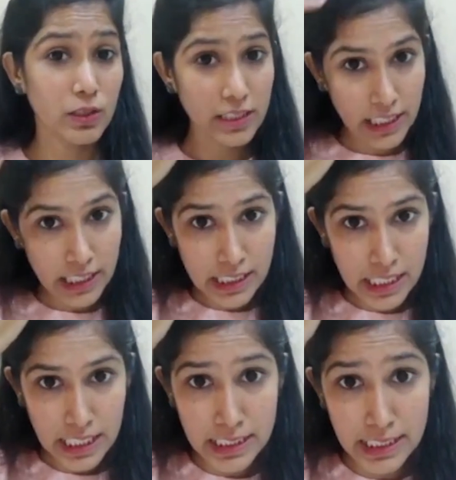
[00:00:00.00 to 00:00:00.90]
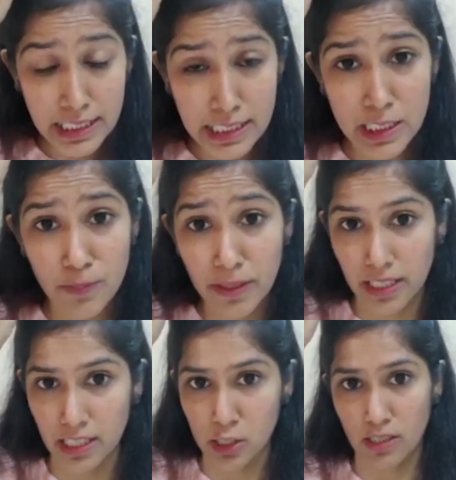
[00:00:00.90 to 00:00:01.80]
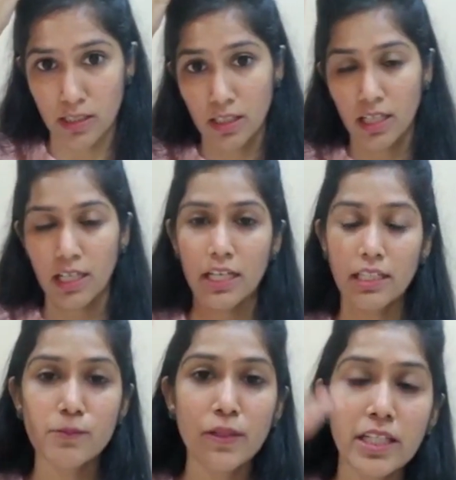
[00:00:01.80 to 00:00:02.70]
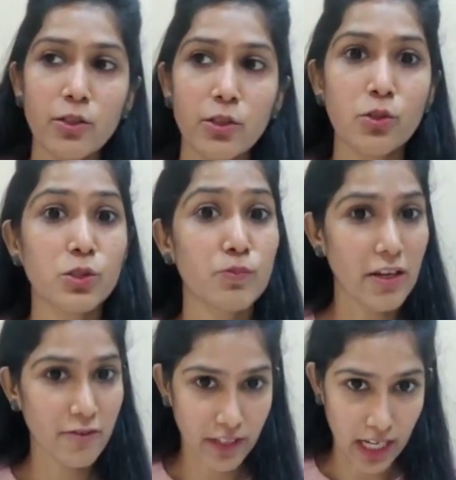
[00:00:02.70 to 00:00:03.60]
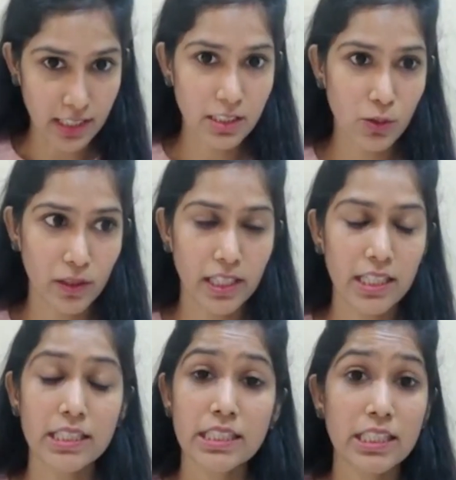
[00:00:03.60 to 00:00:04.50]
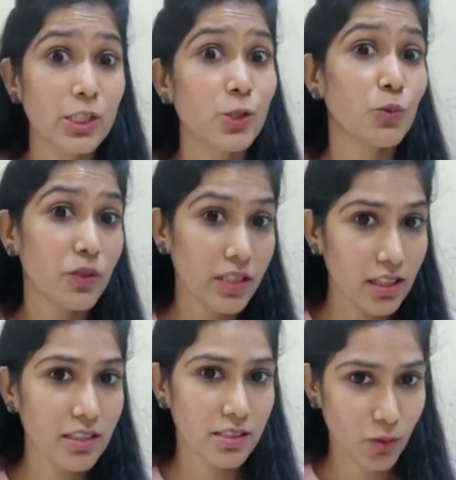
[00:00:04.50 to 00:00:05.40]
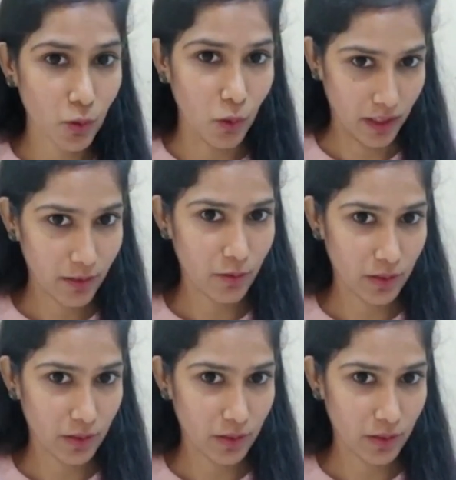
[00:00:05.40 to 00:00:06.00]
GST is an inspiration. It has been introduced by France. Okay, it is 62 years old.